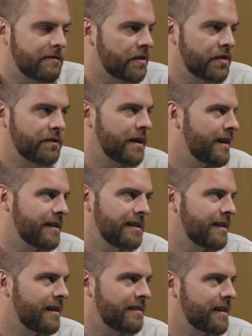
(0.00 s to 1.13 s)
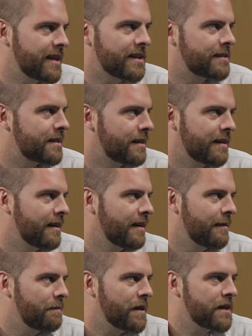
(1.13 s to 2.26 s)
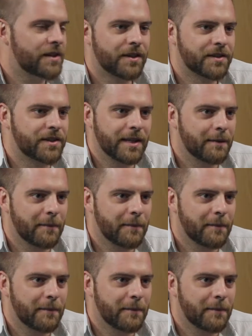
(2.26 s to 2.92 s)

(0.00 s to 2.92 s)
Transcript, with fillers: three, you know, they just they're just constantly